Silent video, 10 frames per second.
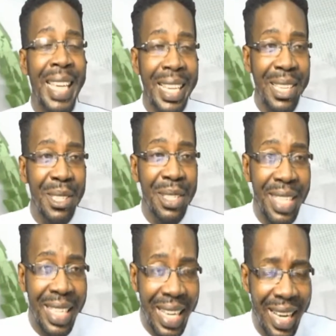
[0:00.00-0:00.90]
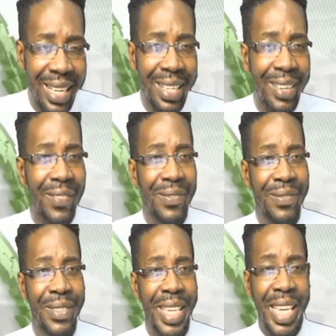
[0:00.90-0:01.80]
It will run
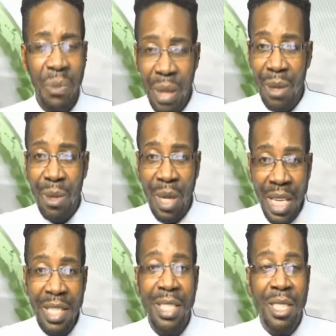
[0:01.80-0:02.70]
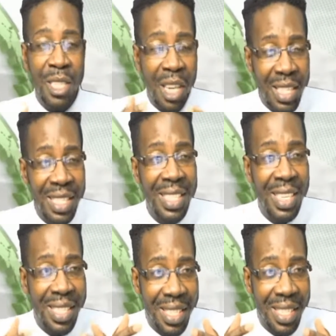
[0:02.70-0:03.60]
just the same way it used to
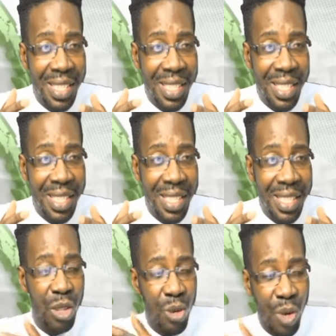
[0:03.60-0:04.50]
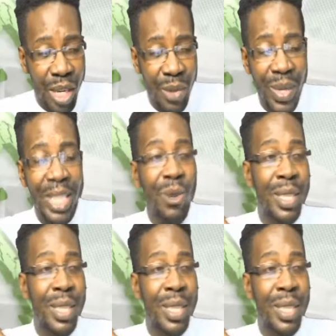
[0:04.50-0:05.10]
run when the old tires were there before.